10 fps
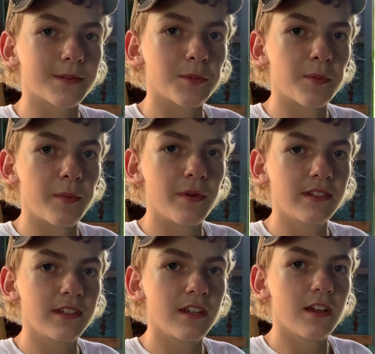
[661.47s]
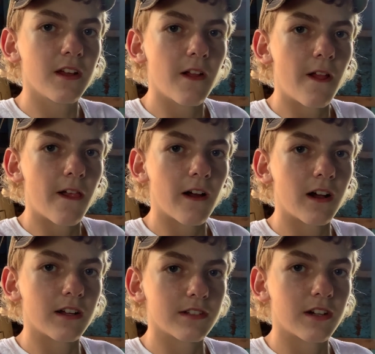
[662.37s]
I'm going to be busy
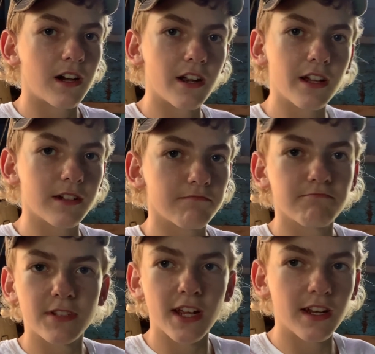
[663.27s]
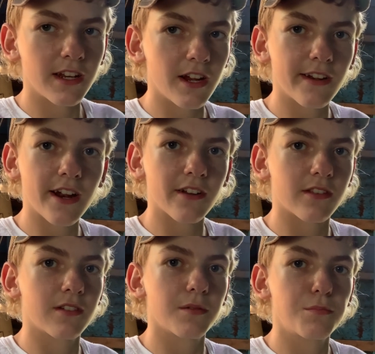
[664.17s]
uh, hunting, skinning deer down at
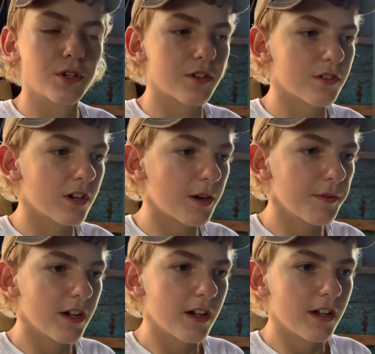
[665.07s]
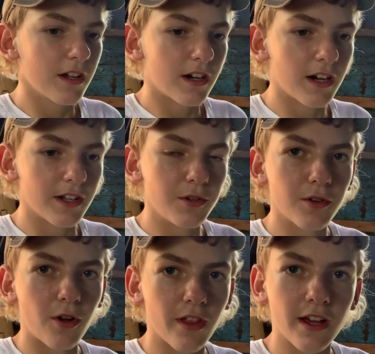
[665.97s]
the butcher shop, uh, doing
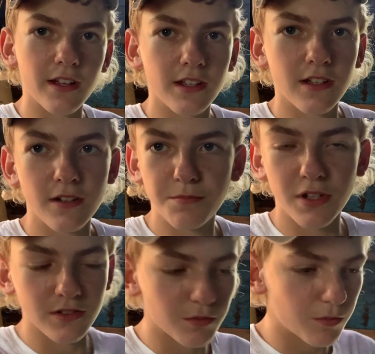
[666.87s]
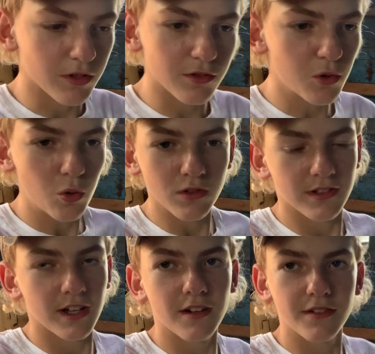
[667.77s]
all that, plus with school and
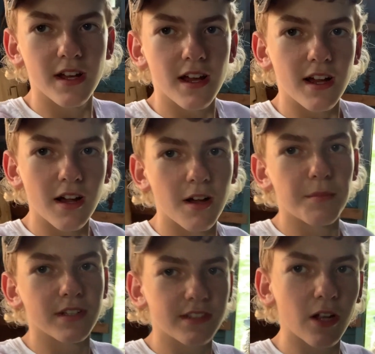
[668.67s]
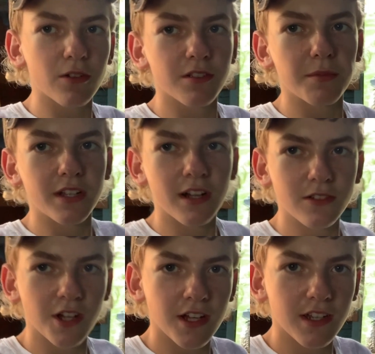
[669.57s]
stuff. Uh, my schedule's going to be tight,
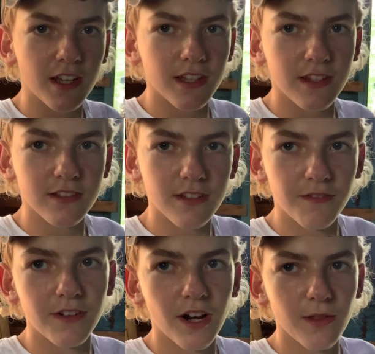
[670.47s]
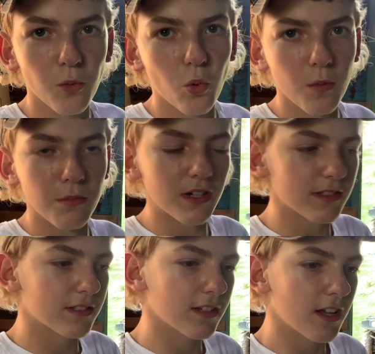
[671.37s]
so I like to get this stuff done in the warm
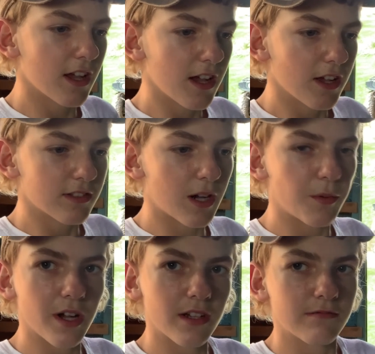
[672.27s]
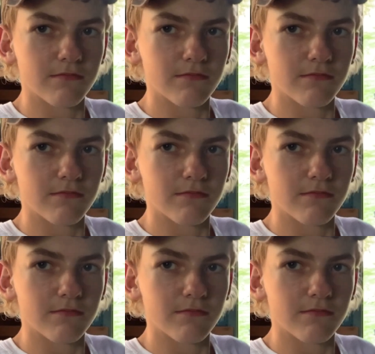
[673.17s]
months. So that way,